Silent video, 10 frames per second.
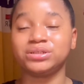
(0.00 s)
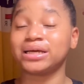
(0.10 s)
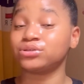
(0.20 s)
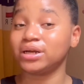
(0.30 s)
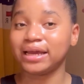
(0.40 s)
It
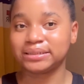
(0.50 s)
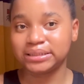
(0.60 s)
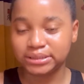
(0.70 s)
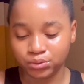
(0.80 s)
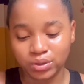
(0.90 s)
actually has
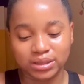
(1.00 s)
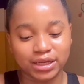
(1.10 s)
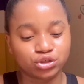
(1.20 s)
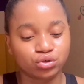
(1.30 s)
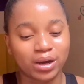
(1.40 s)
a silky
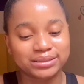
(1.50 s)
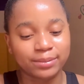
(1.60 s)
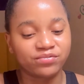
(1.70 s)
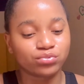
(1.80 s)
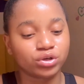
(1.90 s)
texture. As
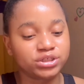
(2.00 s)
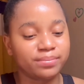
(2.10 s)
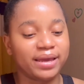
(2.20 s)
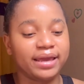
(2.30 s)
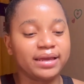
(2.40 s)
I'm
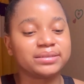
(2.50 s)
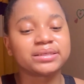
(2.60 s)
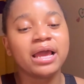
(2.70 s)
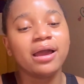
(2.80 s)
touching my hands,